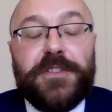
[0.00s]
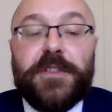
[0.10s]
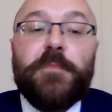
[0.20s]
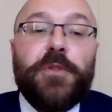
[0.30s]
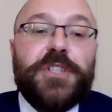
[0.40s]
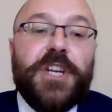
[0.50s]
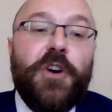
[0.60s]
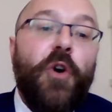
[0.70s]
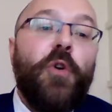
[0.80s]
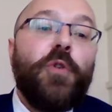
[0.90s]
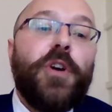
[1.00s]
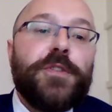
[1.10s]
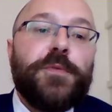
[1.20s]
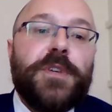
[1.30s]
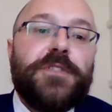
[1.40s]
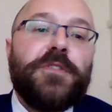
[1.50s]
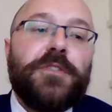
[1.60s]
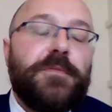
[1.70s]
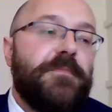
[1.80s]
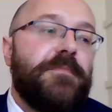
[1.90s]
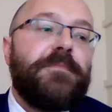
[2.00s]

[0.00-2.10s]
to the budget all costs which could